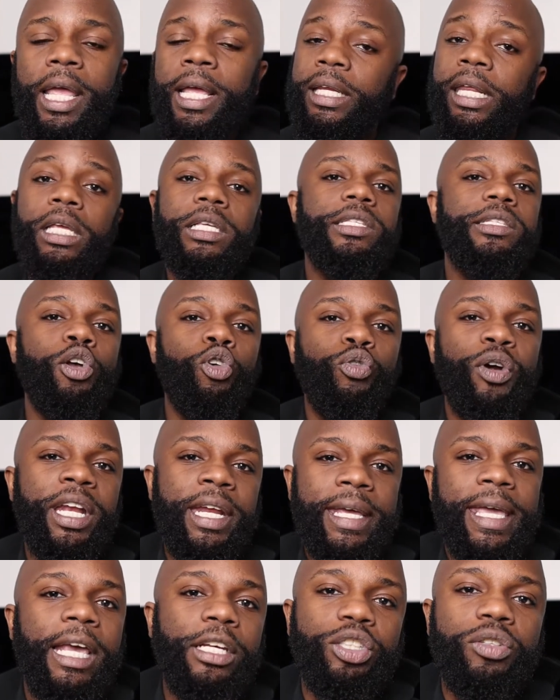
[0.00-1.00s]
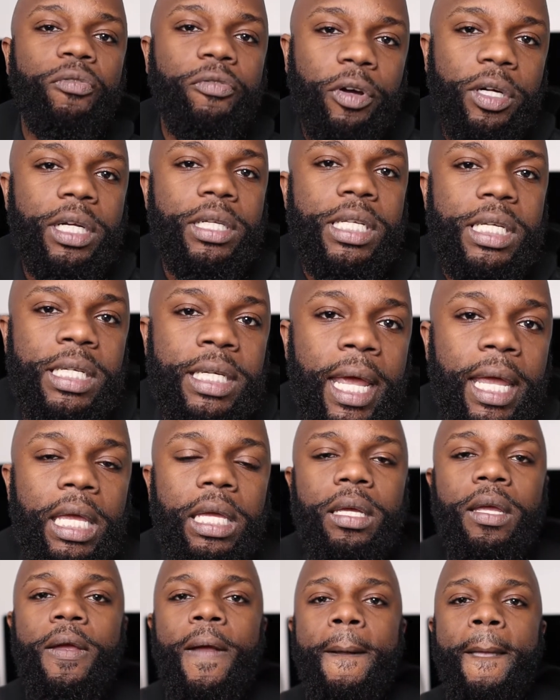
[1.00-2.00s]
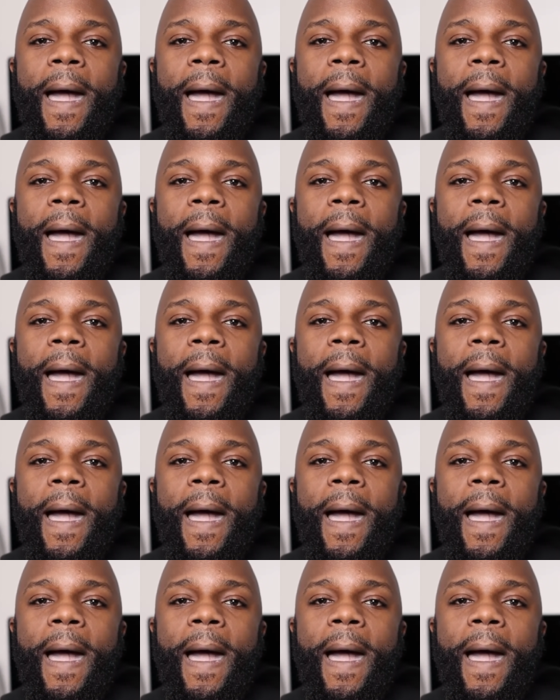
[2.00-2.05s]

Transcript: There's still relegation fodder today.